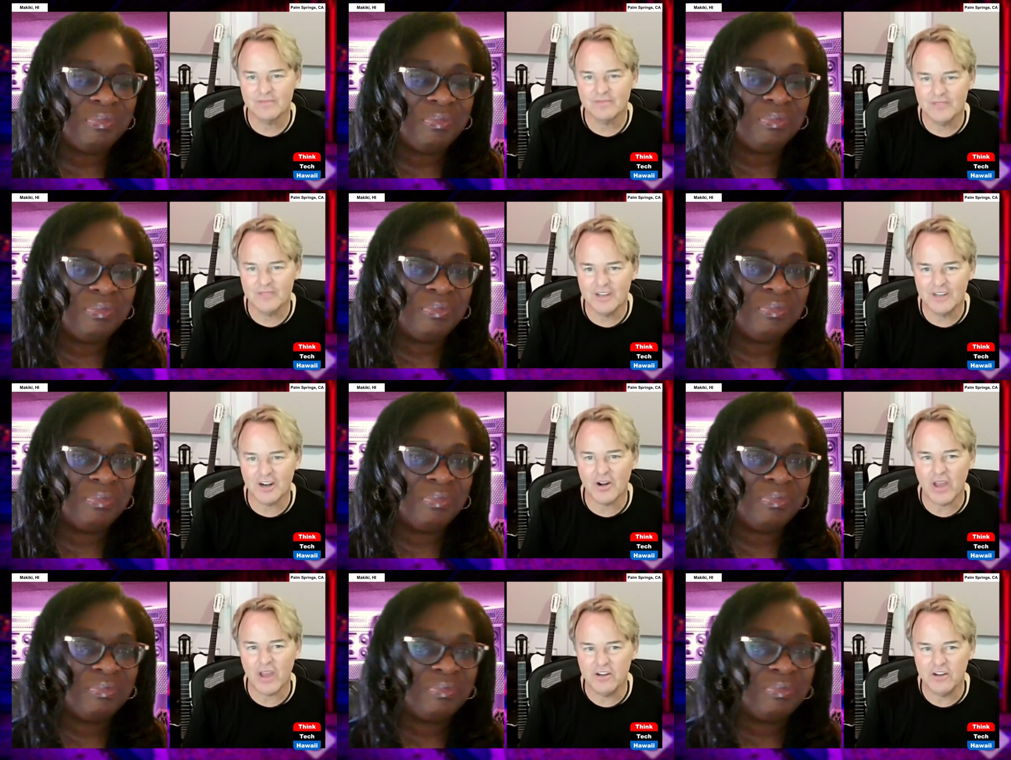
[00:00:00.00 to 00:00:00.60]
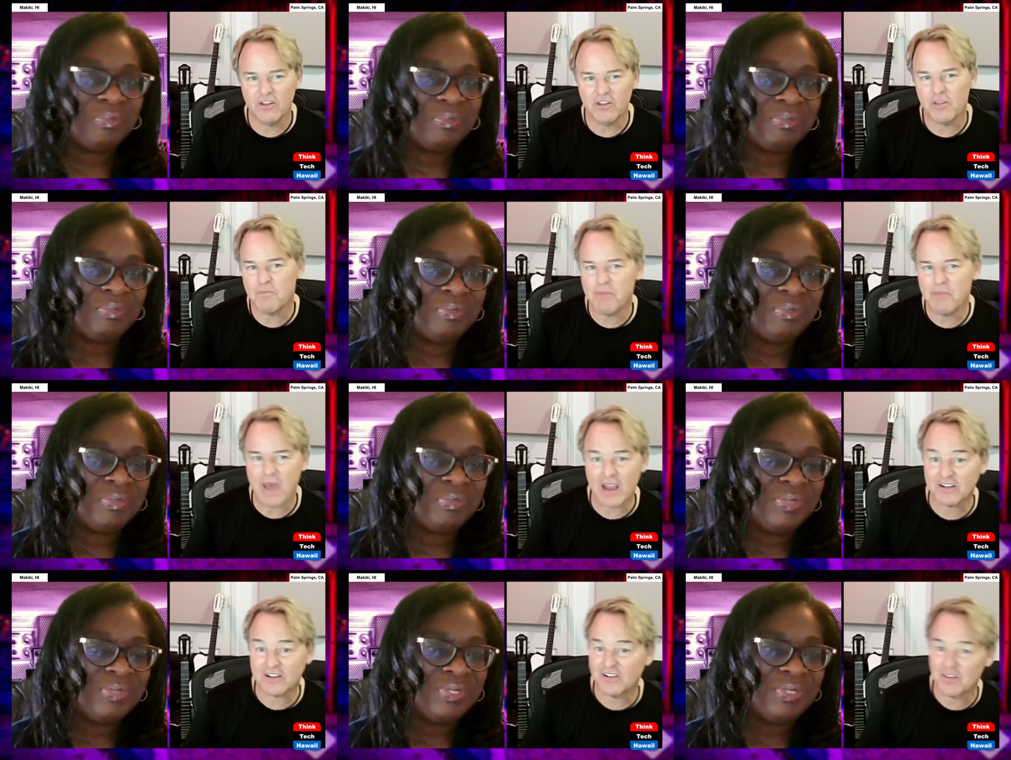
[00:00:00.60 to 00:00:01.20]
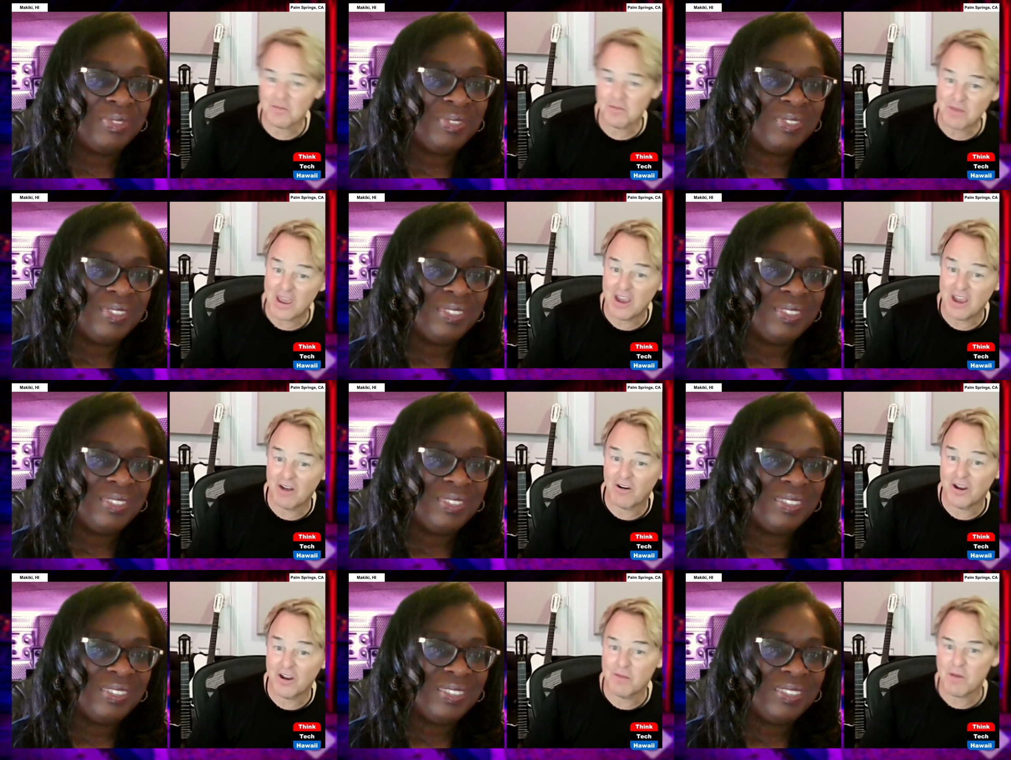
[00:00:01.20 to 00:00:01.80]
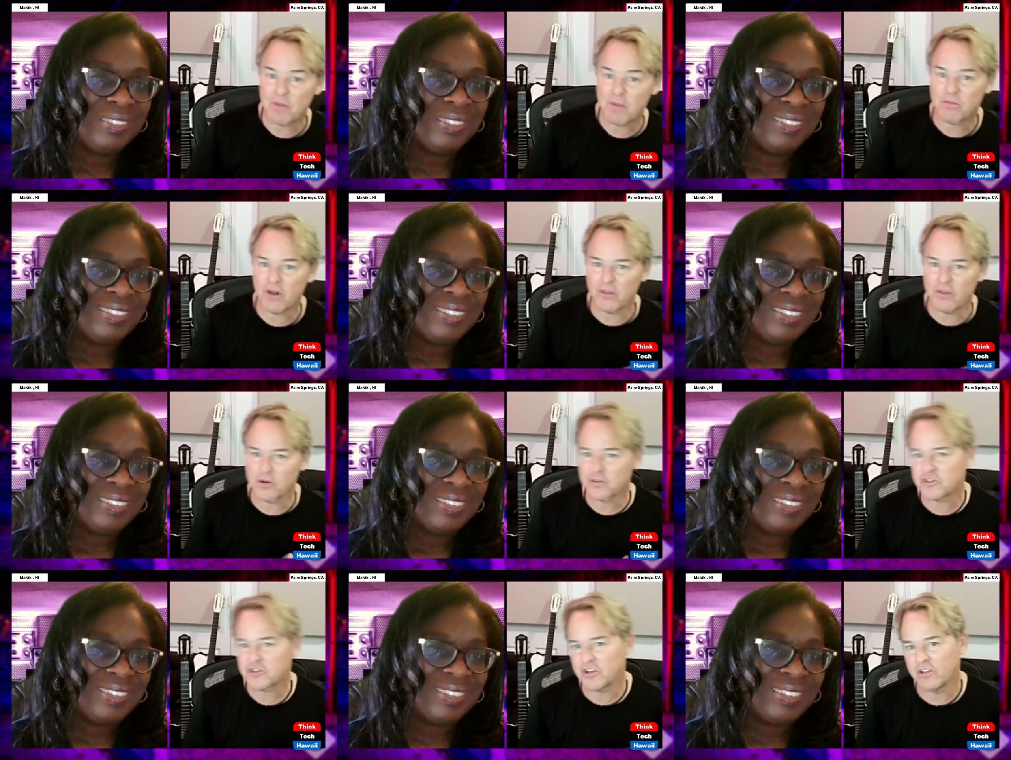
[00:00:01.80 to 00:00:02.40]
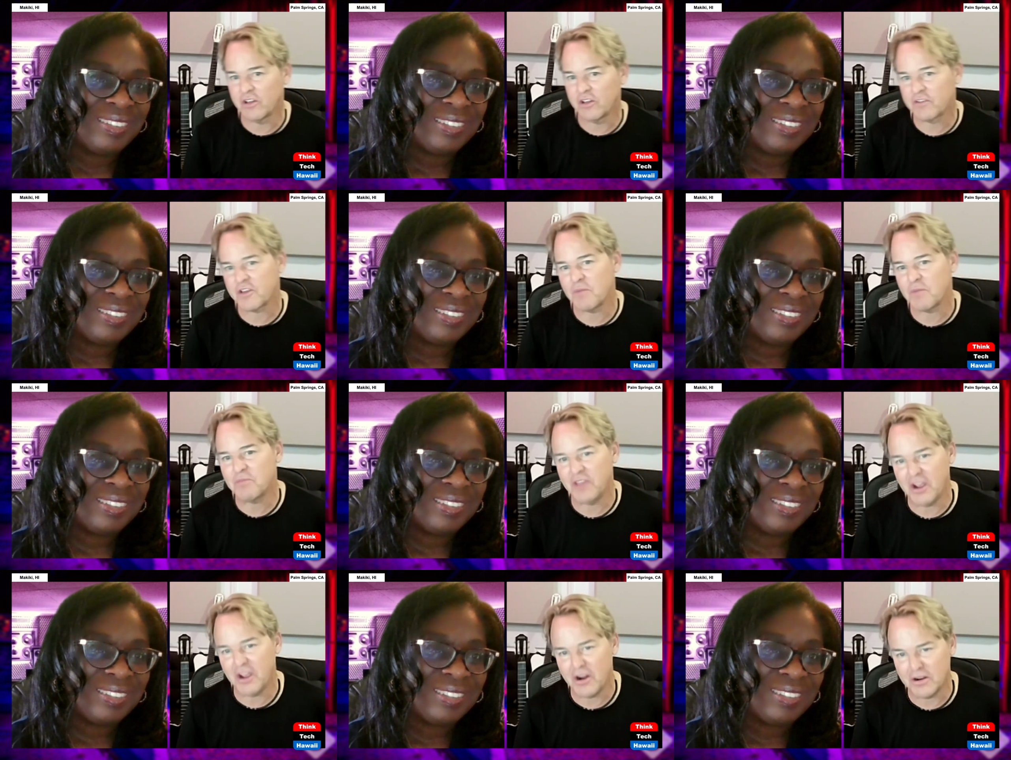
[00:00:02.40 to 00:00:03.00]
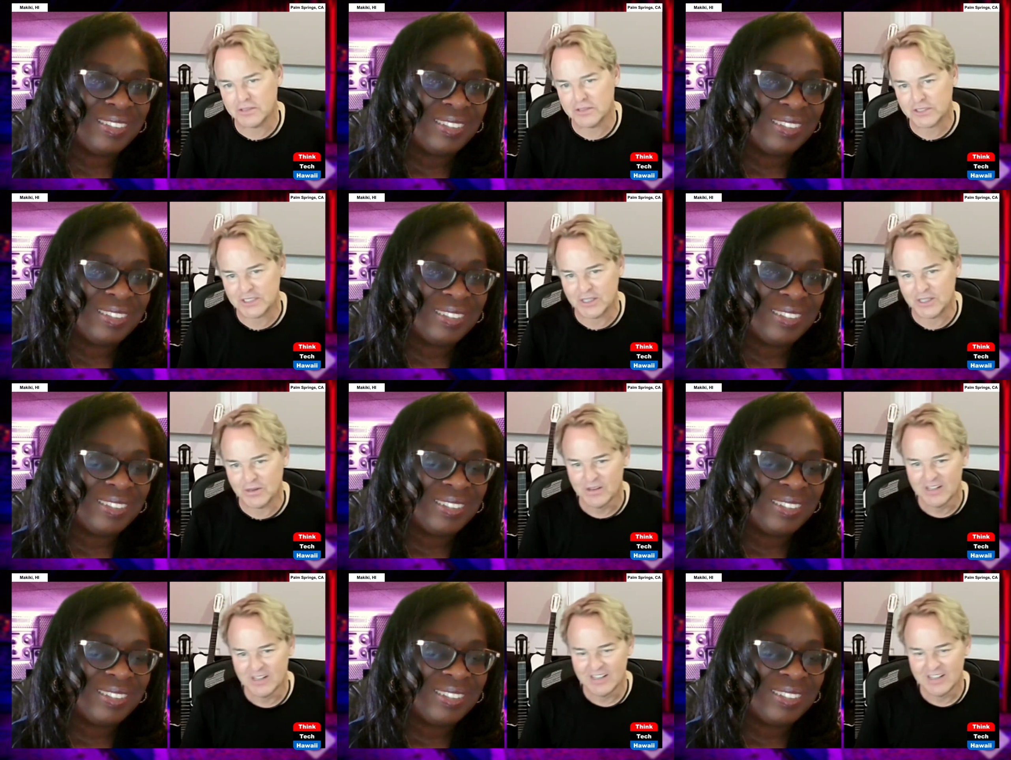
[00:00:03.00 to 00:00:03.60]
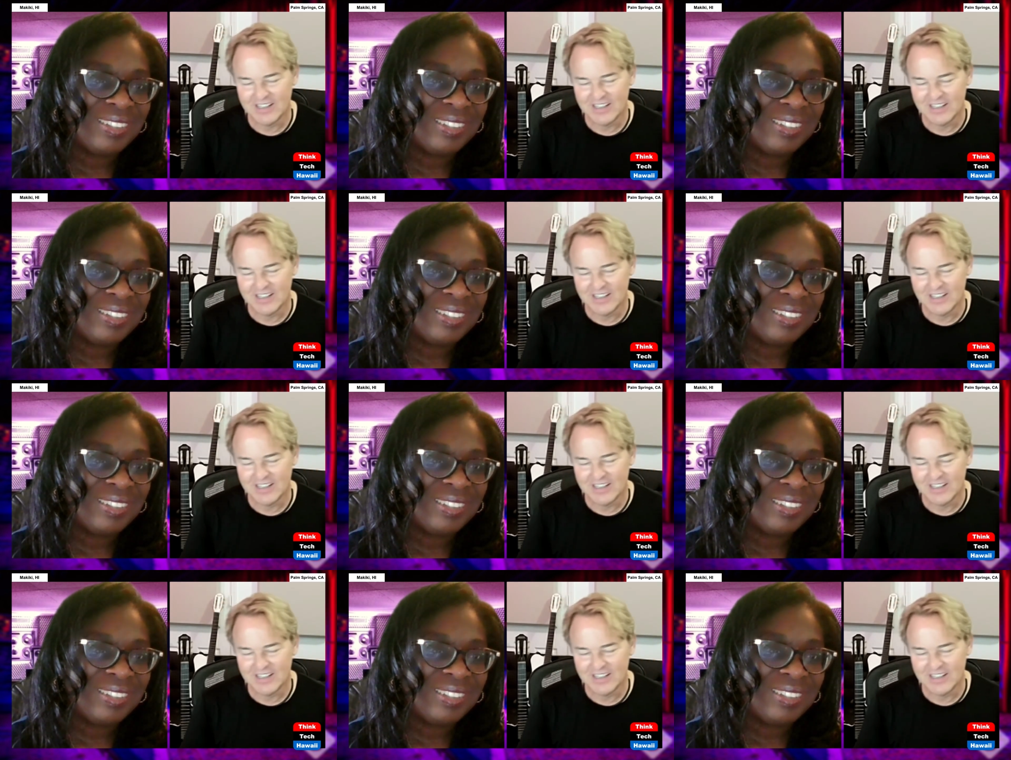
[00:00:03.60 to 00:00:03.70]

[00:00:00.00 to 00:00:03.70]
Speaker 1: you know, heading to the back to the Bay Area. My brother still lives up there, so.